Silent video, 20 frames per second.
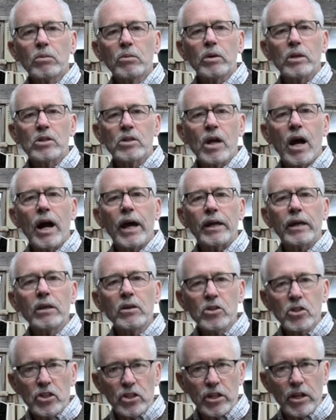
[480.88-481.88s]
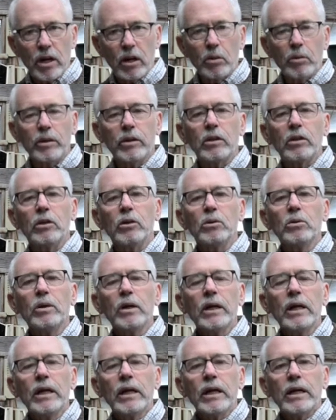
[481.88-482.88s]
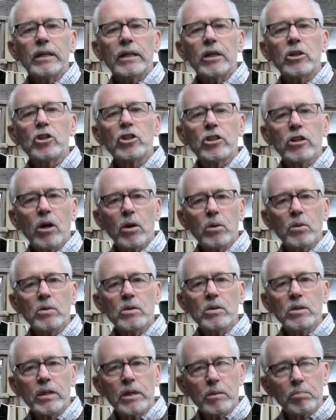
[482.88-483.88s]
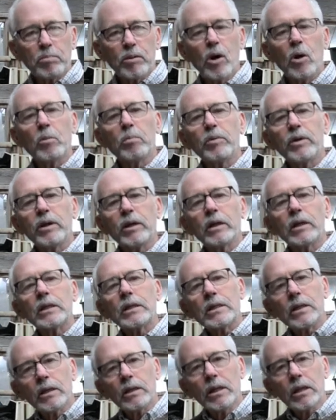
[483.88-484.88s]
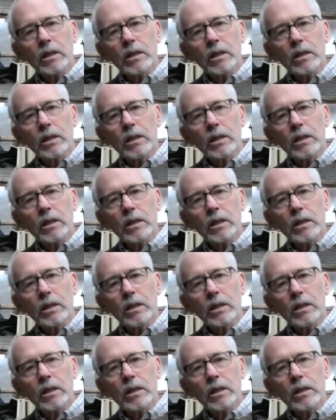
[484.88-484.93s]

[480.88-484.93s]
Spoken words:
which I can share with you, that shows the appropriate,